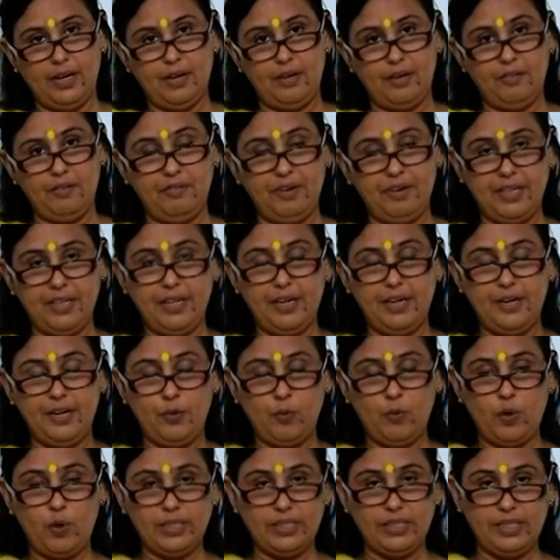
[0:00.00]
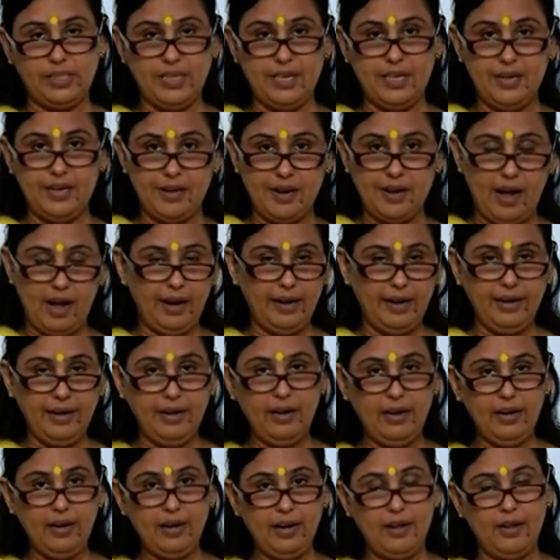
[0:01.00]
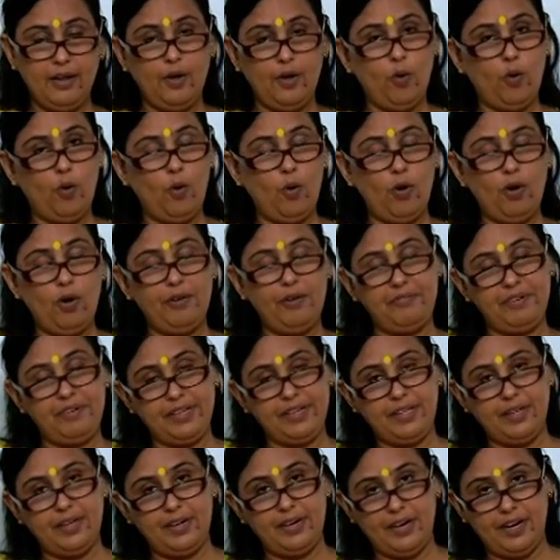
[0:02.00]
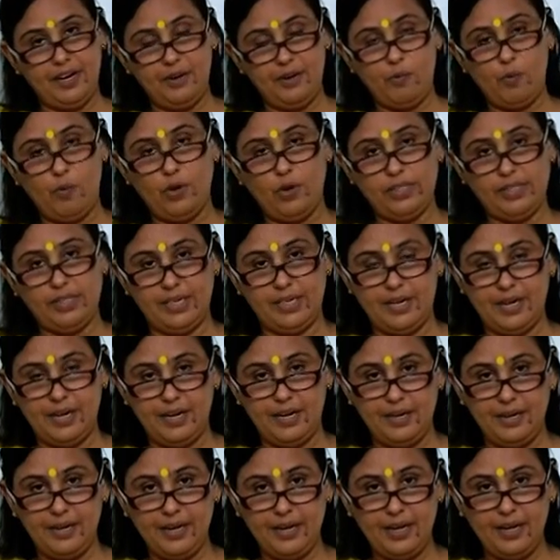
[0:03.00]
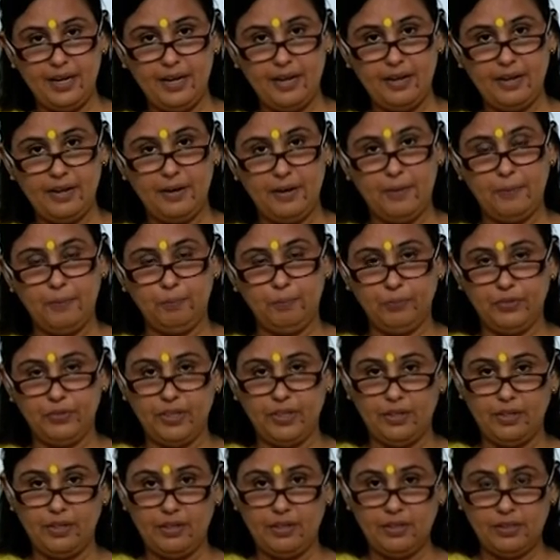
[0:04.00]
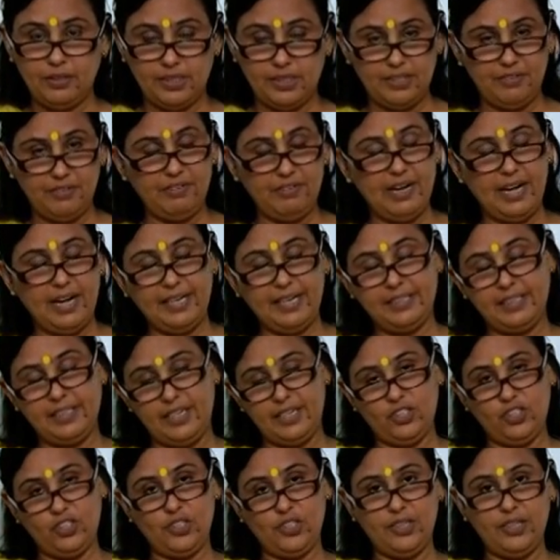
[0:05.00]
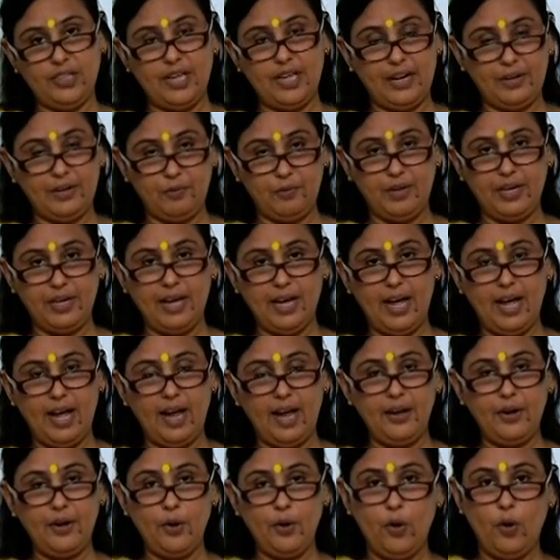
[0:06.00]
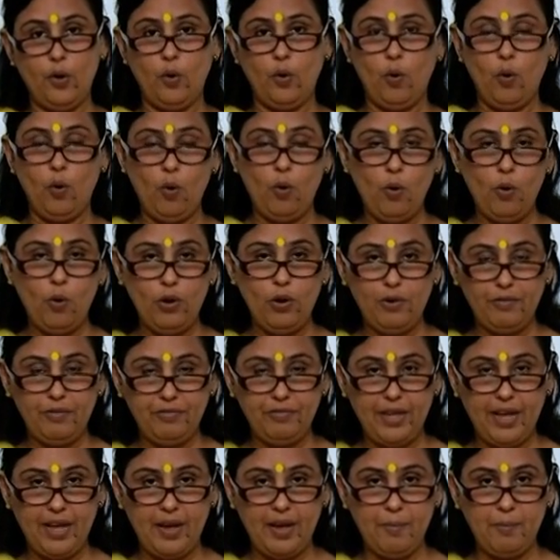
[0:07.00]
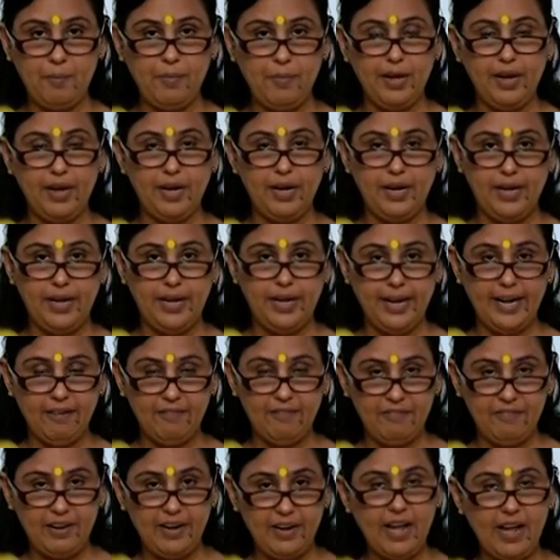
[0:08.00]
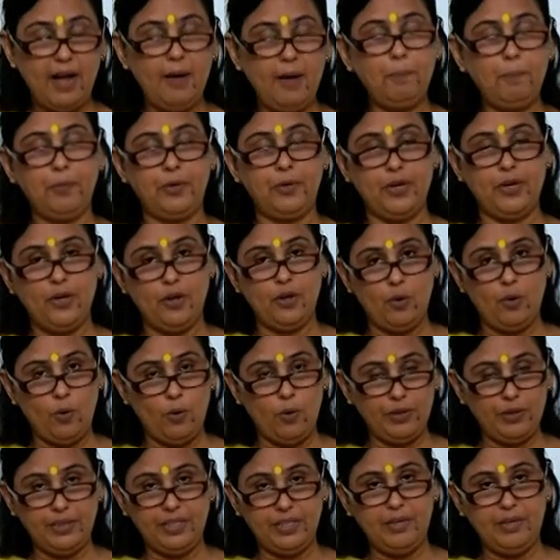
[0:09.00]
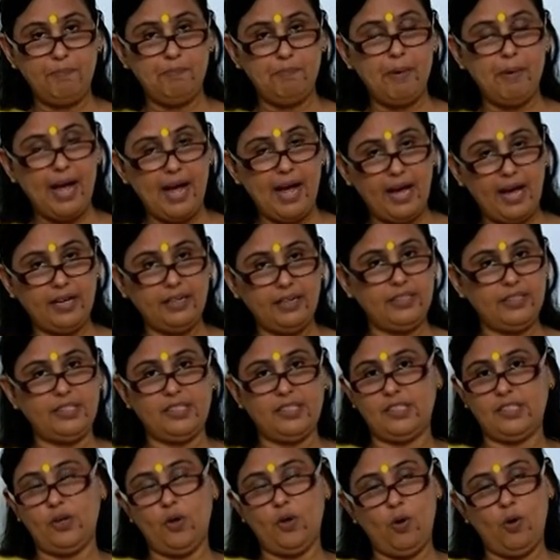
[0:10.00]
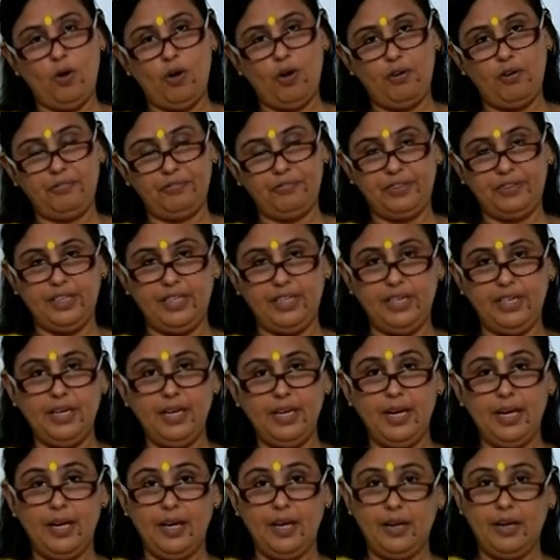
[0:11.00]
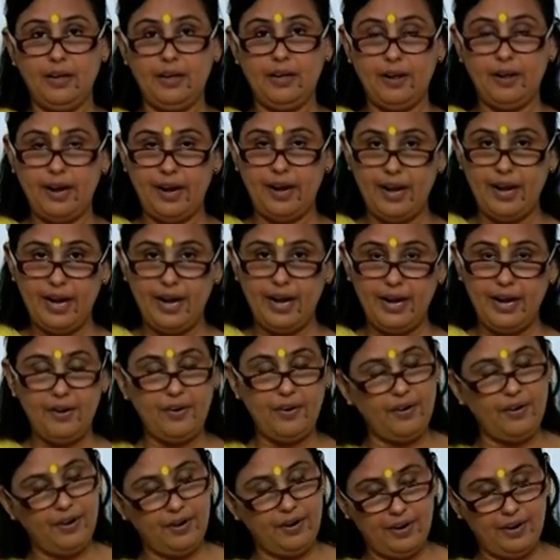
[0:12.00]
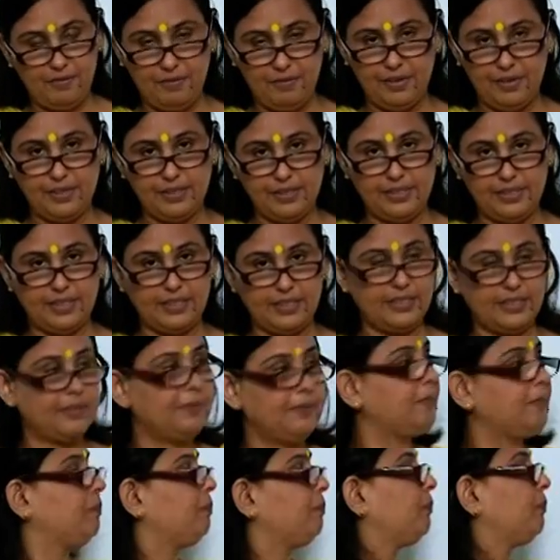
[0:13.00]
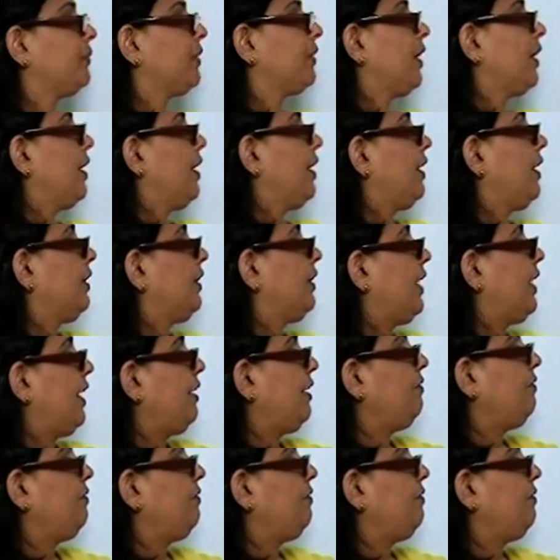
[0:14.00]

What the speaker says: whether it was the Nile or whether it was in India, the civilization that we had, all of them developed on the banks of the great rivers. Then